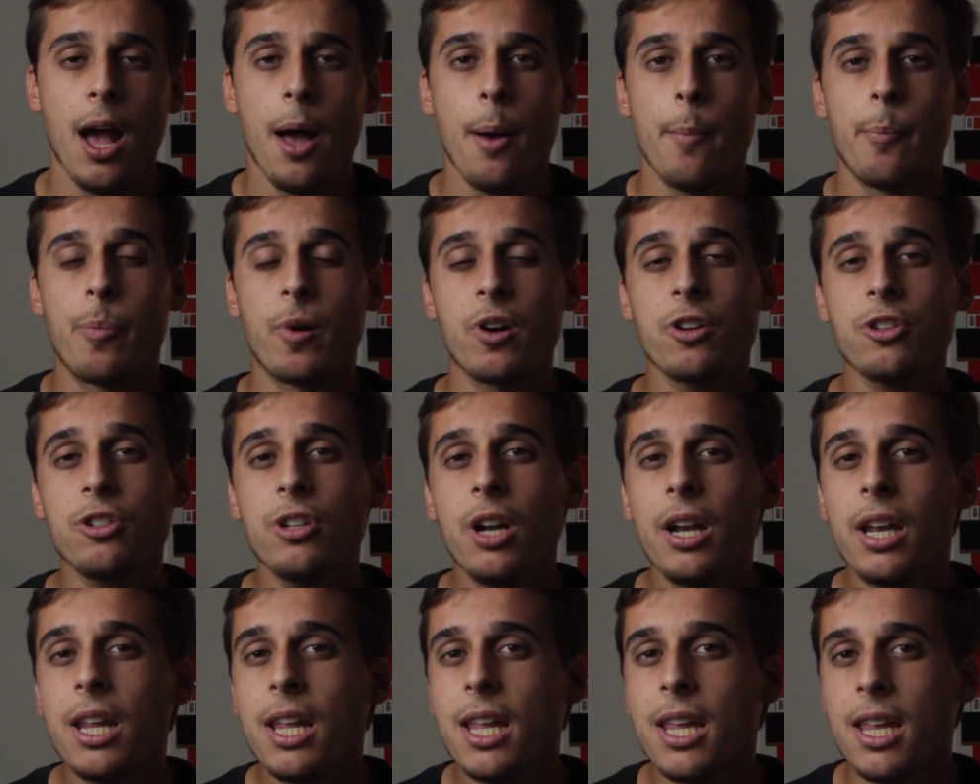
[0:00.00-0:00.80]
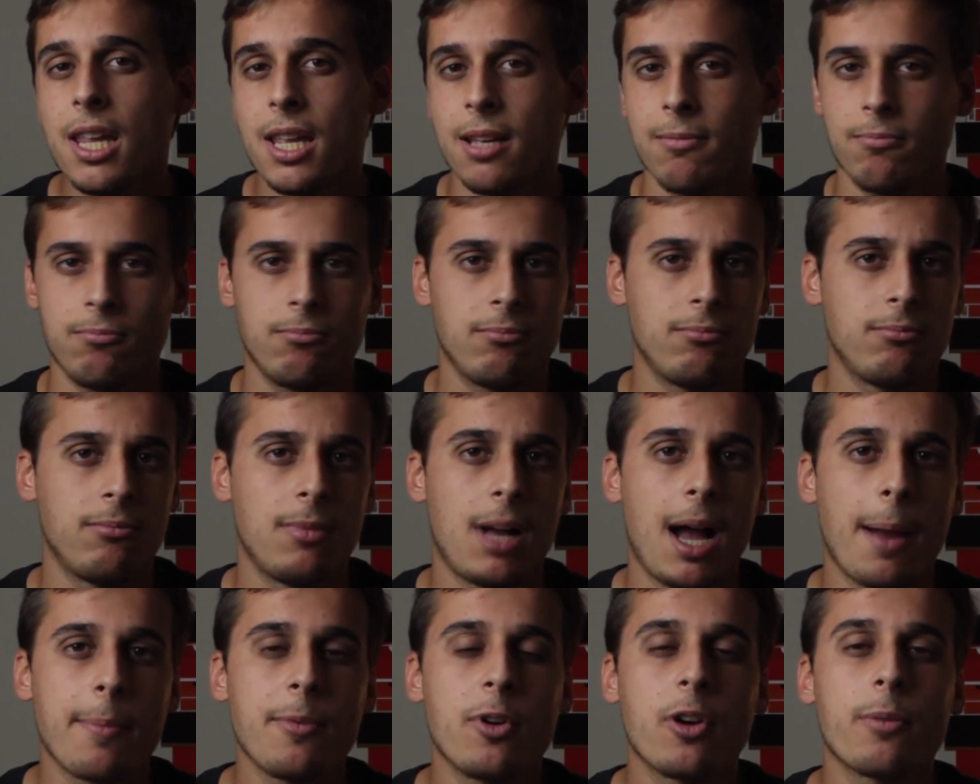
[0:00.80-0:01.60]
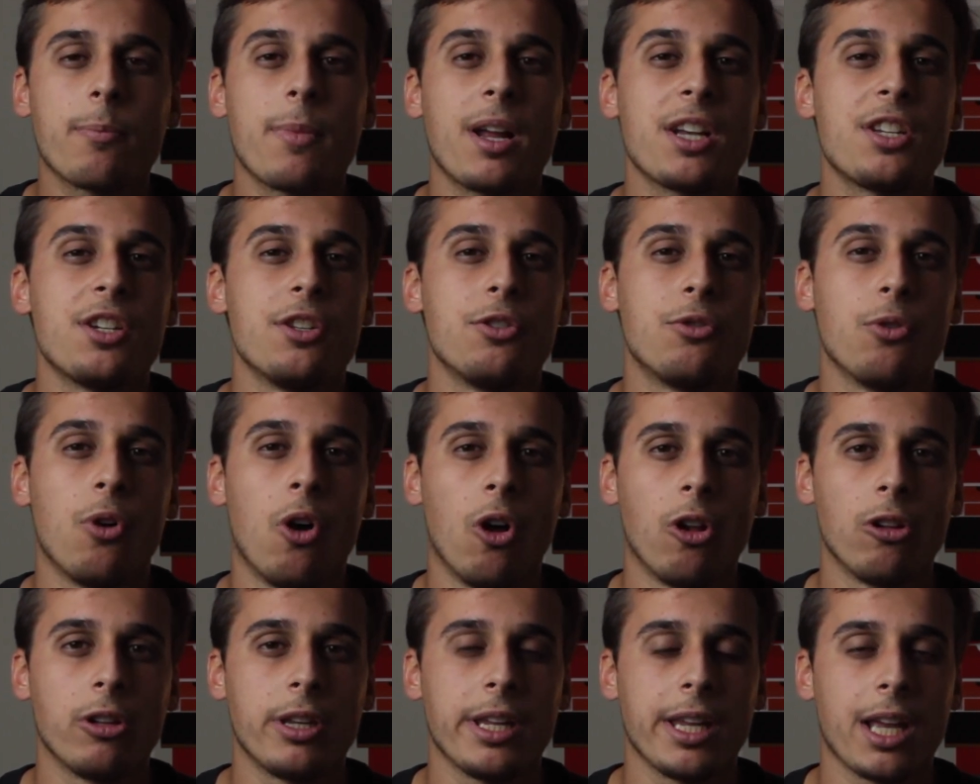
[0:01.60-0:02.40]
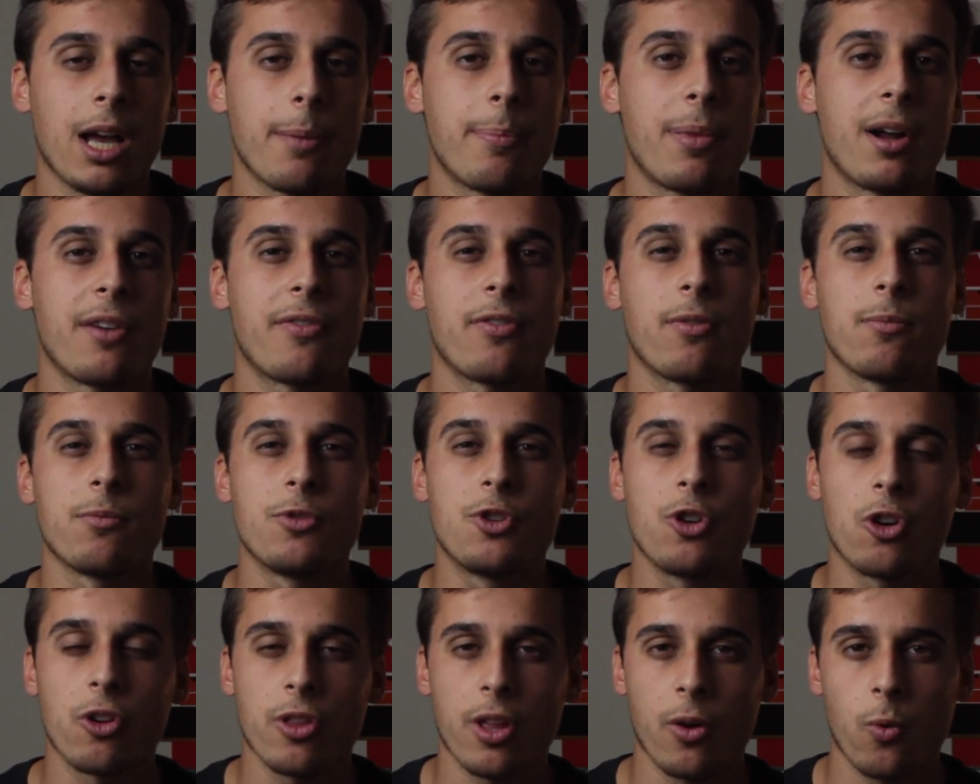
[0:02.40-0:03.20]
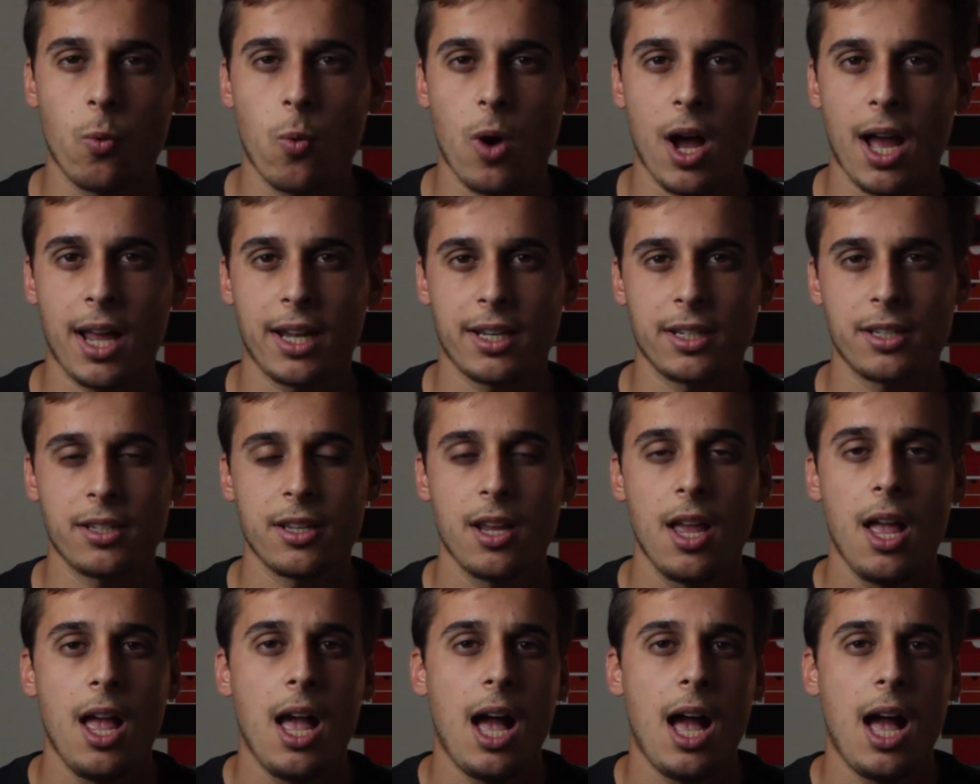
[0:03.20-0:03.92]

Personally, I'm not much into holding apart from Jordan 1s